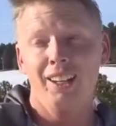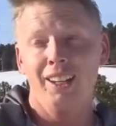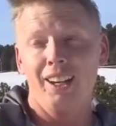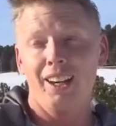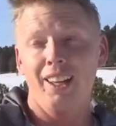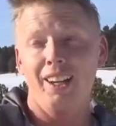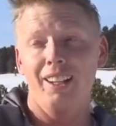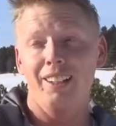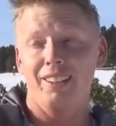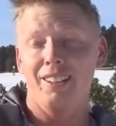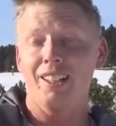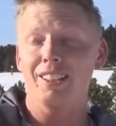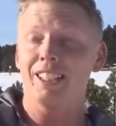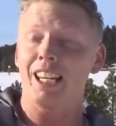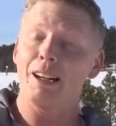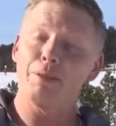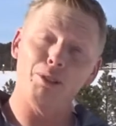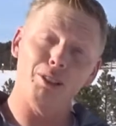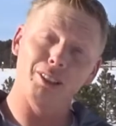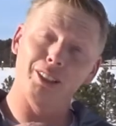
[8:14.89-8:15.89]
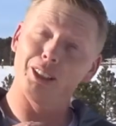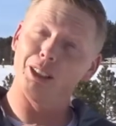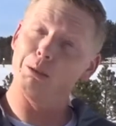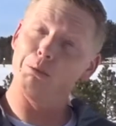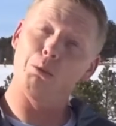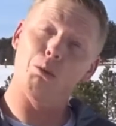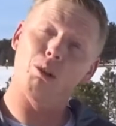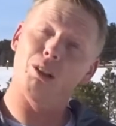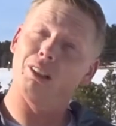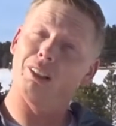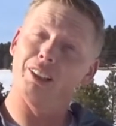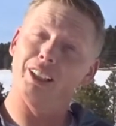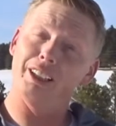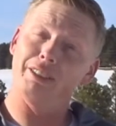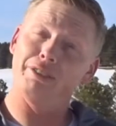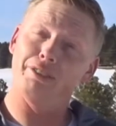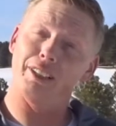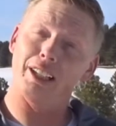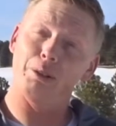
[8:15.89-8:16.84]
And it does have a little more lift,